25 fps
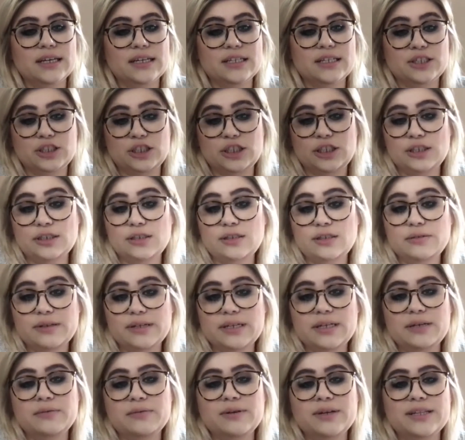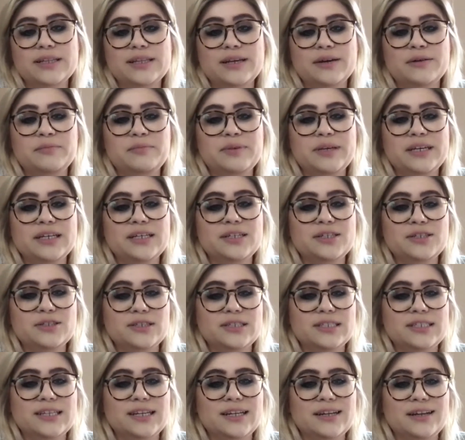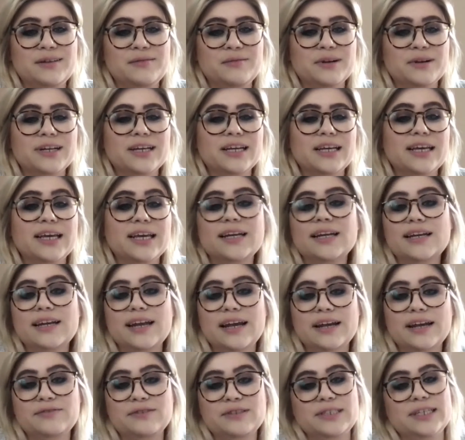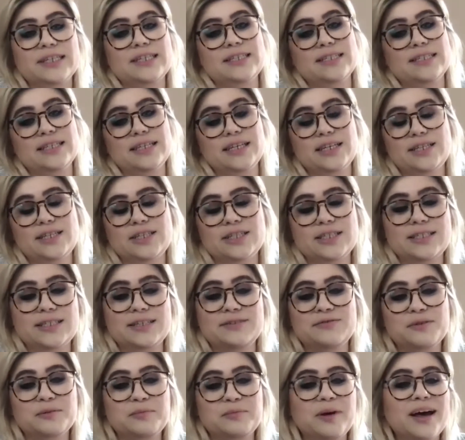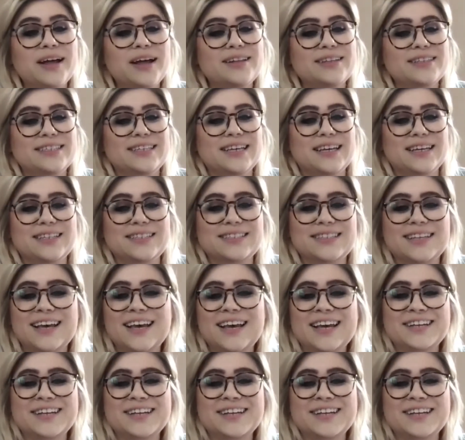she knew anyone that would be interested in working at an advertising agency for politics.